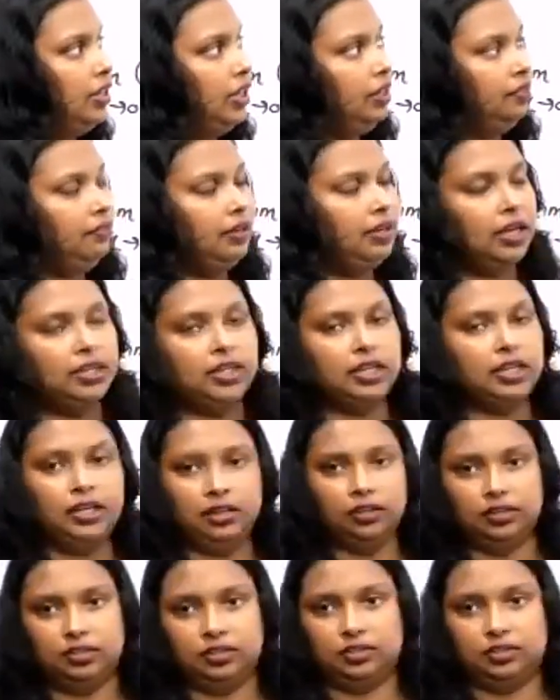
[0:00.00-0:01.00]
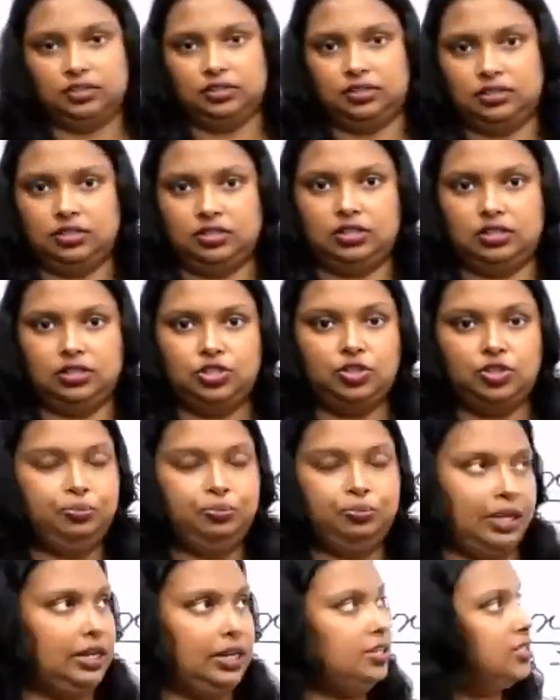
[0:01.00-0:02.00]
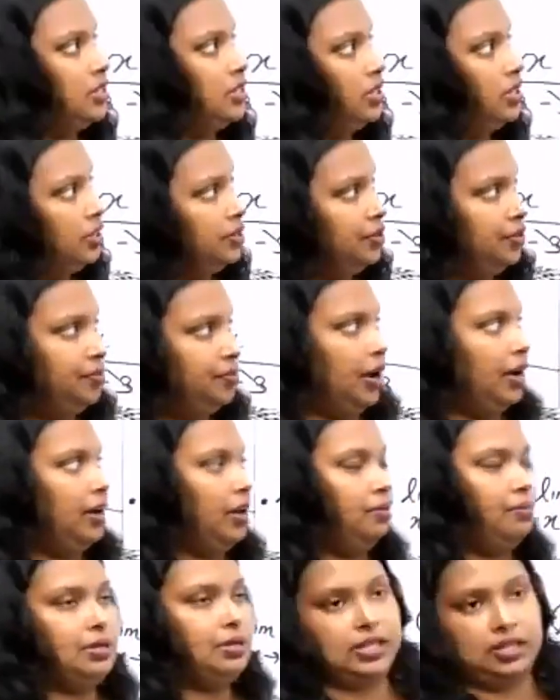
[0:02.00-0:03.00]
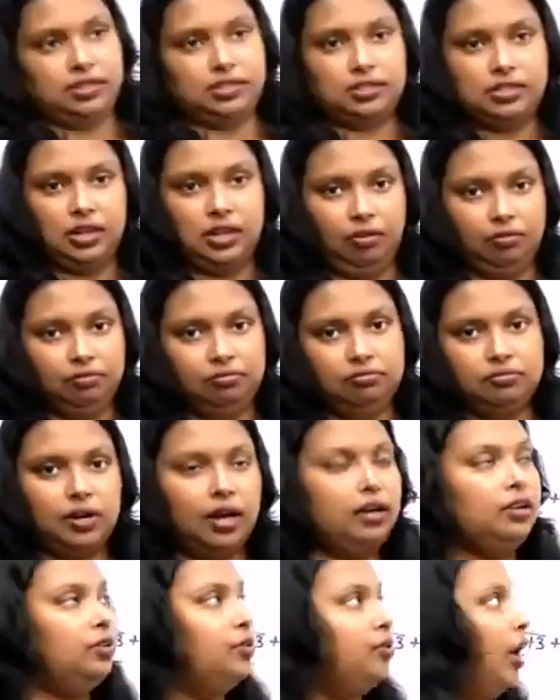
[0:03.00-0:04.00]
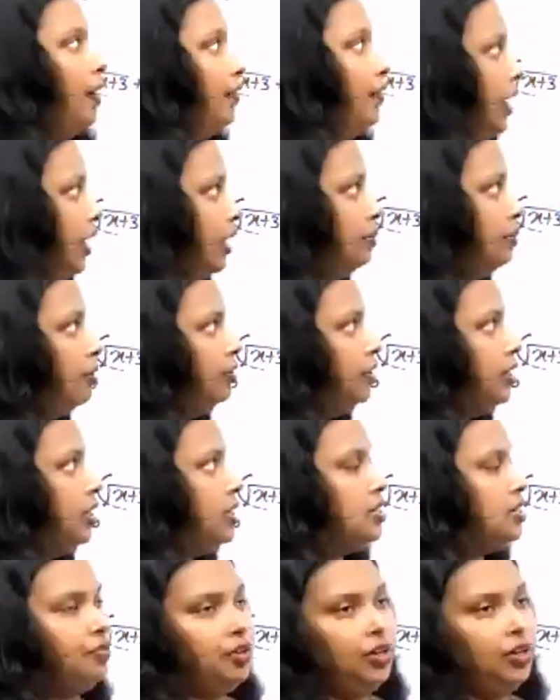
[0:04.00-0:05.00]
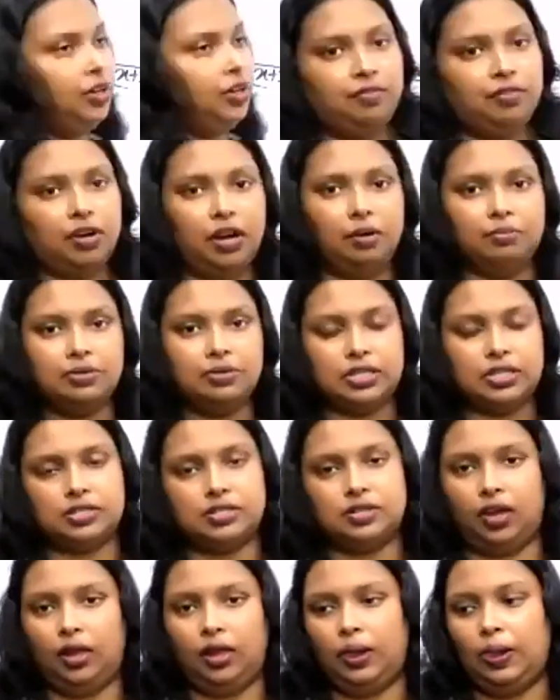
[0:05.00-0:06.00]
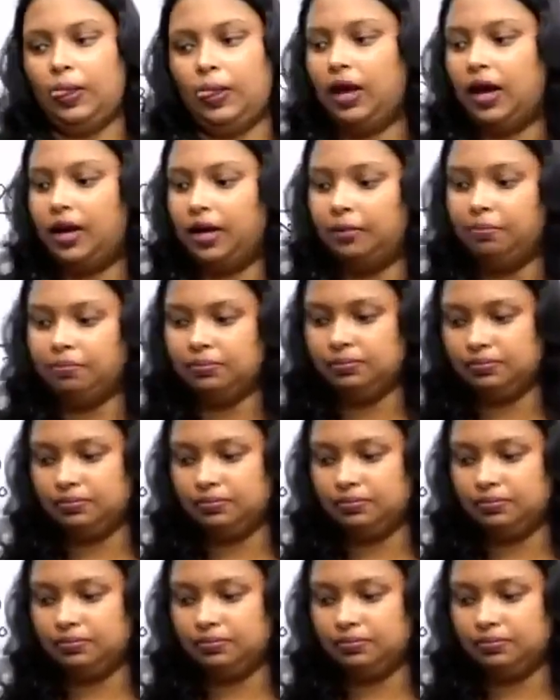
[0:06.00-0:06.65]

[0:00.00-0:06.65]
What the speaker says: will give another 2 minutes to try number 6 now, right? You have the idea about this, now we can try number 6. Okay, hurry up.